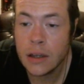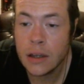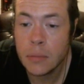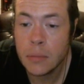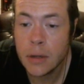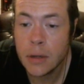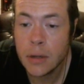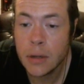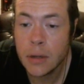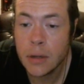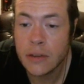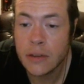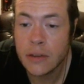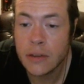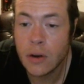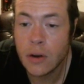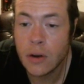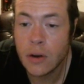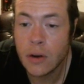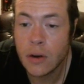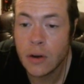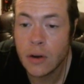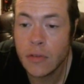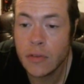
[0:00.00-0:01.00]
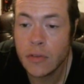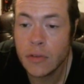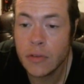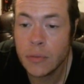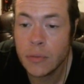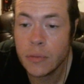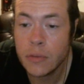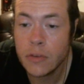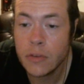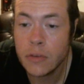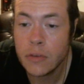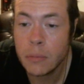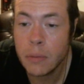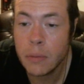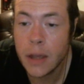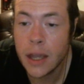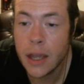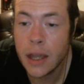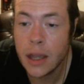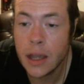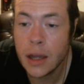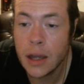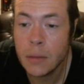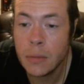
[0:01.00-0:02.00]
Past all of the
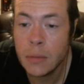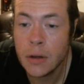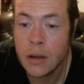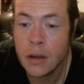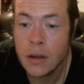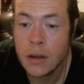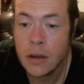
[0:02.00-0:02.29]
spam.